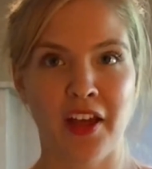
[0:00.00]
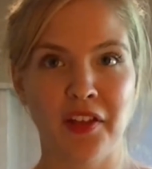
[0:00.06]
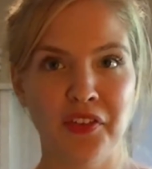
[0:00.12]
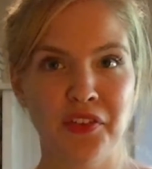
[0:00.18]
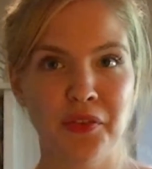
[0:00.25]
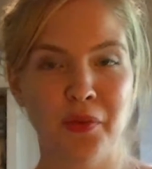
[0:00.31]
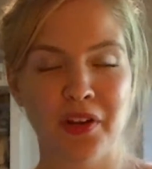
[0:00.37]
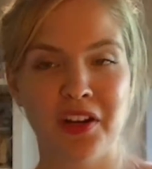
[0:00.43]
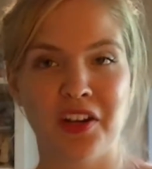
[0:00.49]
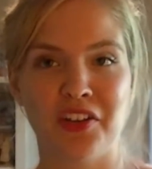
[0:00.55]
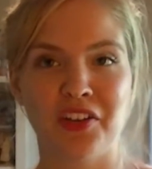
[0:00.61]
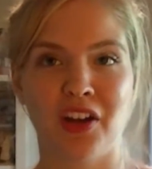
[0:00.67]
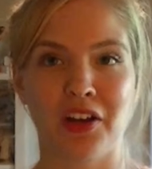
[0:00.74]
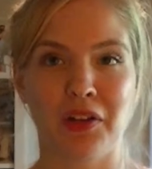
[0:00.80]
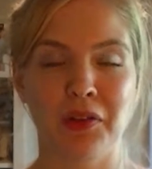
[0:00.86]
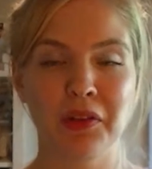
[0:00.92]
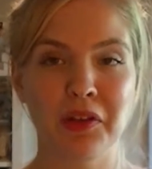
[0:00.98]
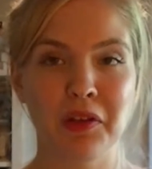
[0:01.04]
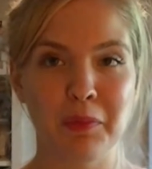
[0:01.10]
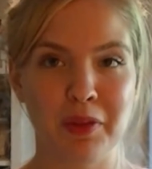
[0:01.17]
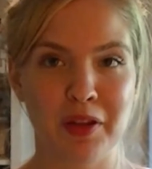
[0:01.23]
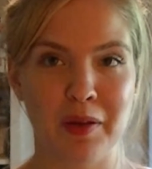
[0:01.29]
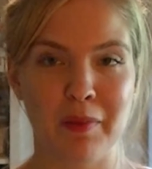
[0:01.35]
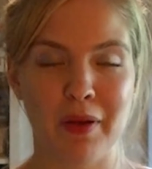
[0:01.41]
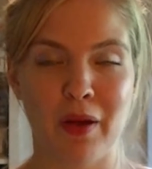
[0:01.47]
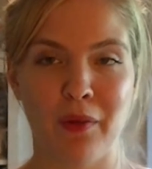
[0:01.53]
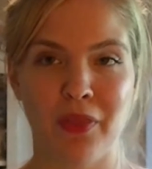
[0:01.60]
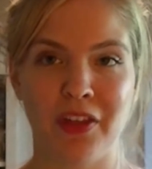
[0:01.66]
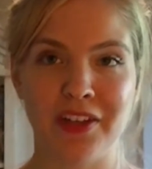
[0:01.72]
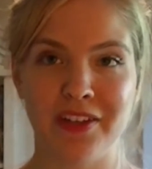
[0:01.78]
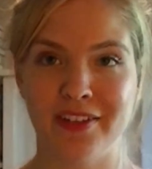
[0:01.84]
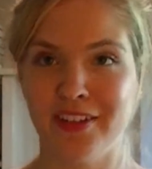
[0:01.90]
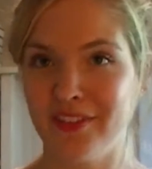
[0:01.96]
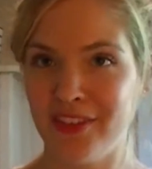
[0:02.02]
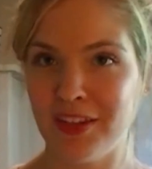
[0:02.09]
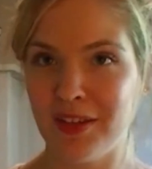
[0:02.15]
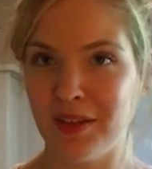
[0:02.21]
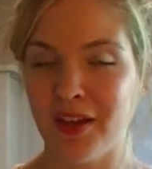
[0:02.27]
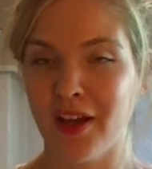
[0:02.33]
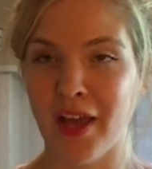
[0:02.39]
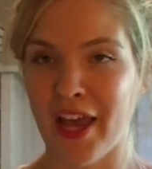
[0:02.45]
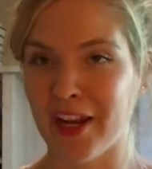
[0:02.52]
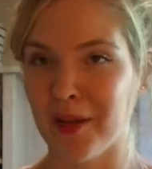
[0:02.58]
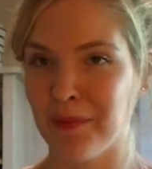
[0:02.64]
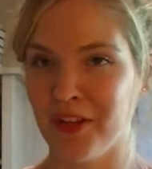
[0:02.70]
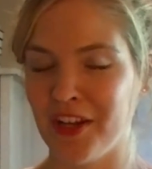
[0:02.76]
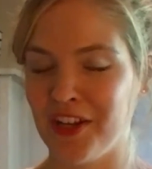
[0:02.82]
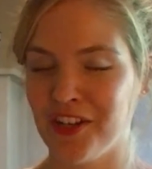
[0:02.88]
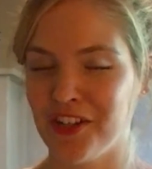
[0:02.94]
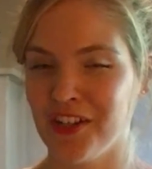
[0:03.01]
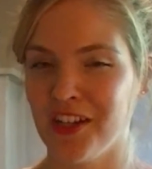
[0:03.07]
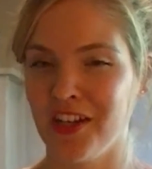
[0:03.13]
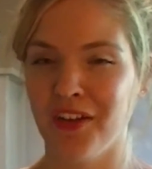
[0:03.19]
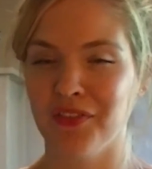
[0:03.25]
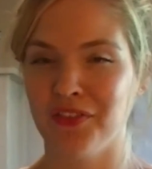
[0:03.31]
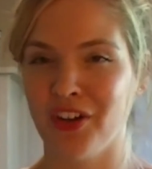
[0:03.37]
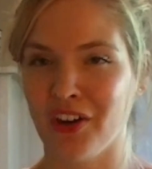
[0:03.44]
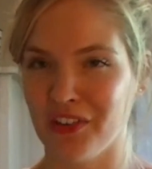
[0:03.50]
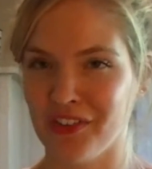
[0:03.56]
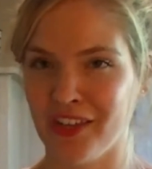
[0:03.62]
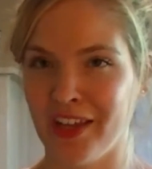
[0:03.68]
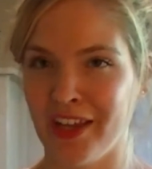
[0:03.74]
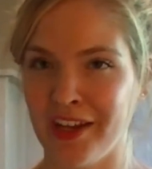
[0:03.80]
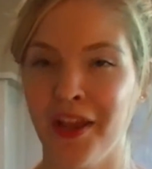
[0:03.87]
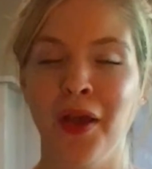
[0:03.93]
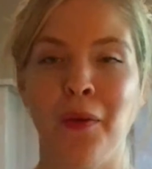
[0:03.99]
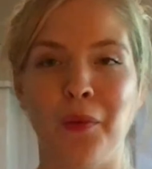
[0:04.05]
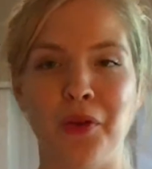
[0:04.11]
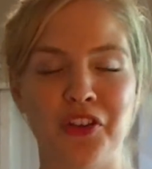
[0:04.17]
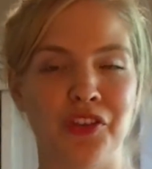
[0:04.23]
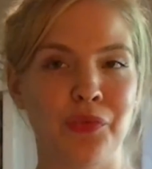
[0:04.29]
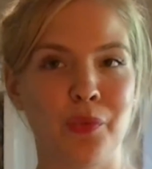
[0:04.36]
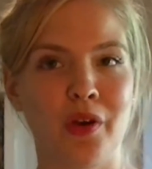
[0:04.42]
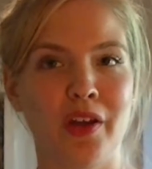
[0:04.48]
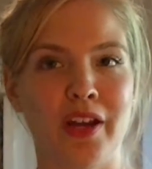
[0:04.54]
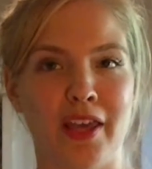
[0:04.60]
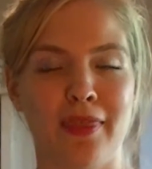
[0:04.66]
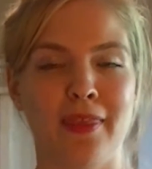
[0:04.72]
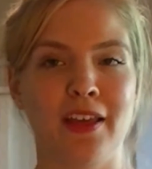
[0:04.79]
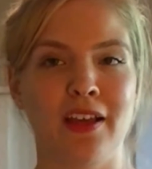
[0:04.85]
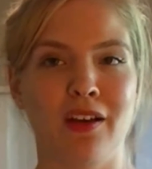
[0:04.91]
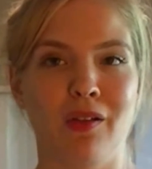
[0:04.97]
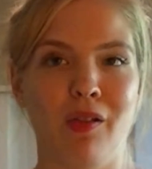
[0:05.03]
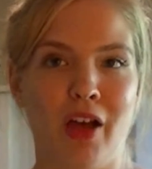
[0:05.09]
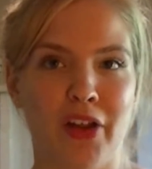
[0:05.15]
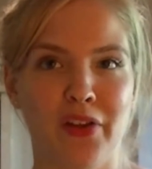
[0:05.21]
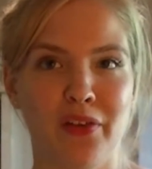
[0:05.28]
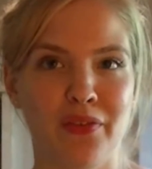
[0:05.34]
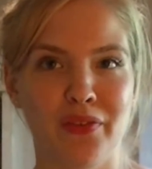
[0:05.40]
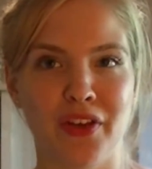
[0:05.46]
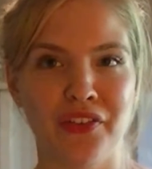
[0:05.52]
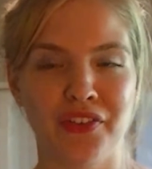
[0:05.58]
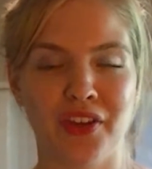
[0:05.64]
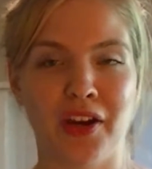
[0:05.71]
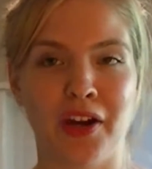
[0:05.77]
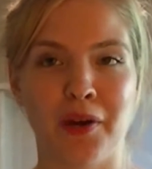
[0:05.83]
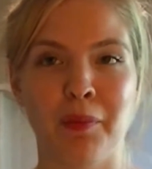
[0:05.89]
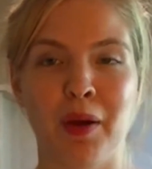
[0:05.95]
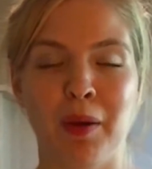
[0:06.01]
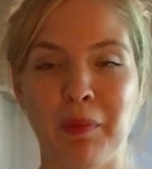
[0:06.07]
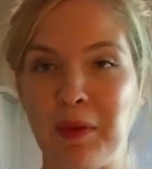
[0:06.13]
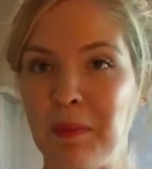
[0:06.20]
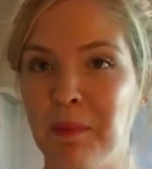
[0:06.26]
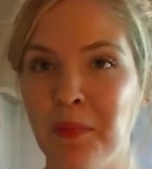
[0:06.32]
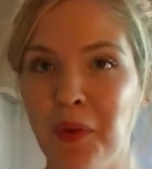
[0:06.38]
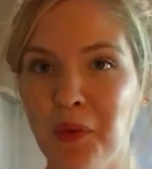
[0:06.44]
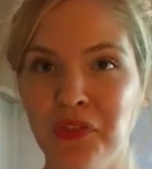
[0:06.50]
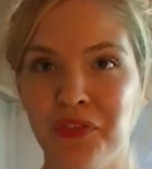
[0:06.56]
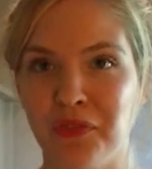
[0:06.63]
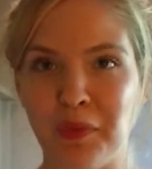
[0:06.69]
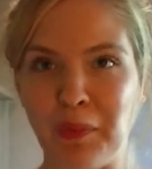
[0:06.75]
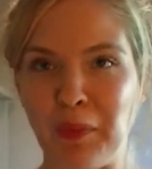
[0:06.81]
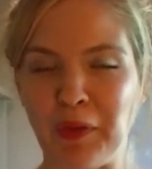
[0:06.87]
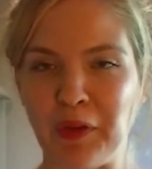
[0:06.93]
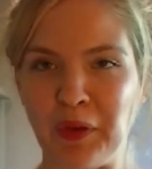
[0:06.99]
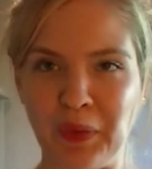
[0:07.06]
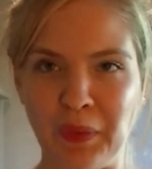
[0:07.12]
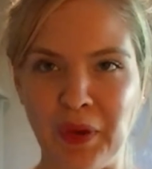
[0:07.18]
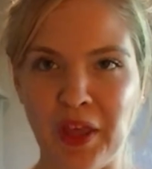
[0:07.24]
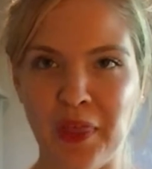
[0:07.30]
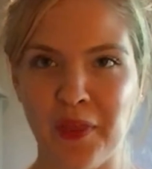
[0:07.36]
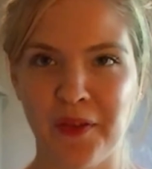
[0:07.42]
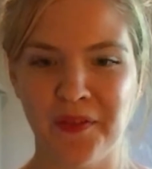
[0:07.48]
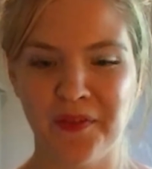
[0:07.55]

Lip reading: I also wanted to talk a little bit about the Disney adaptation of Tarzan, which is one I think a lot of us are probably most familiar with.